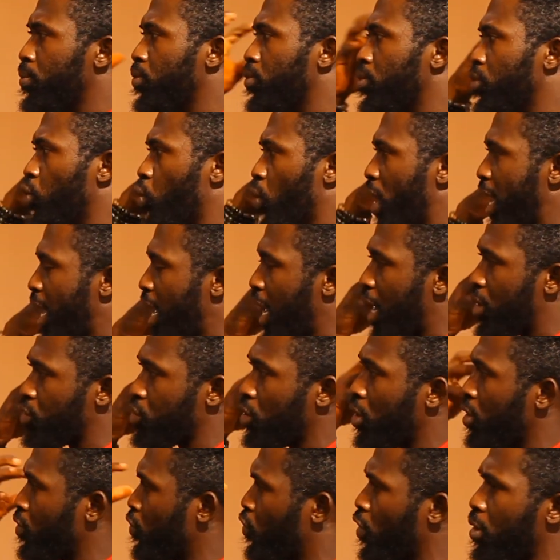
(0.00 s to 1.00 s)
warehouse
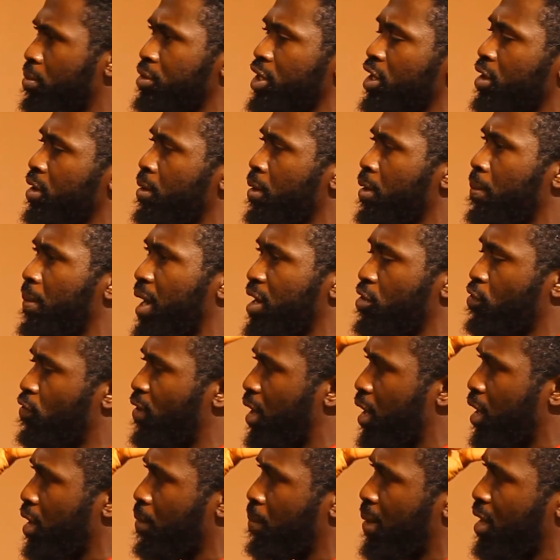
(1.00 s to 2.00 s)
or from the
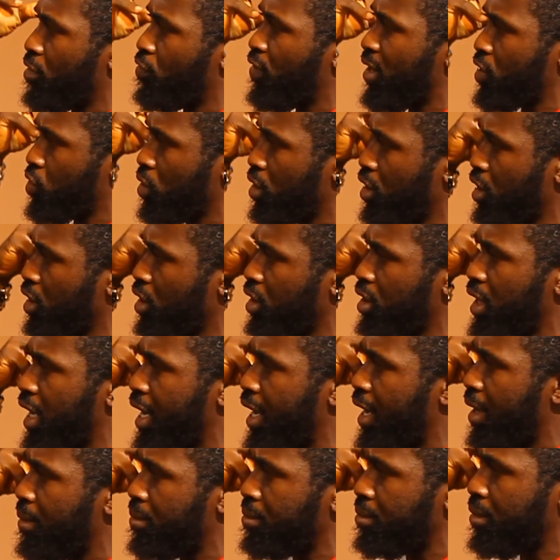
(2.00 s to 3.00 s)
manufacturing
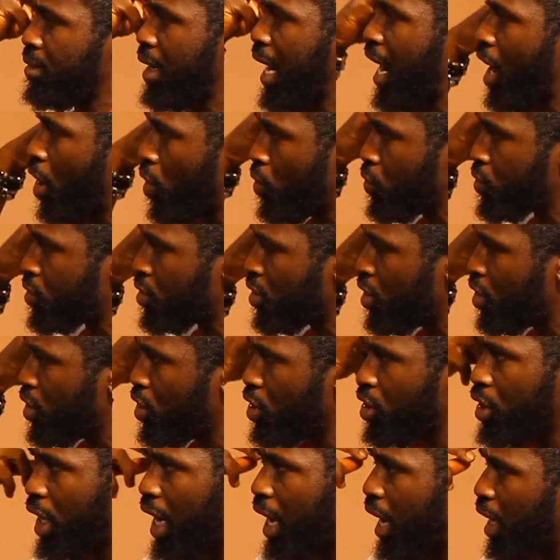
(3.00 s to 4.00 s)
house
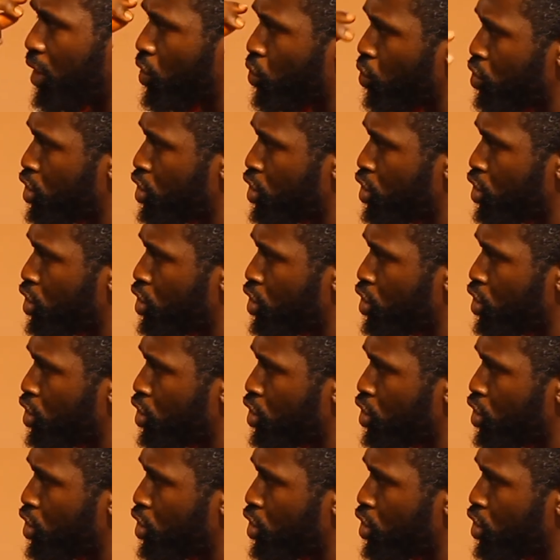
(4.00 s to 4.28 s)
to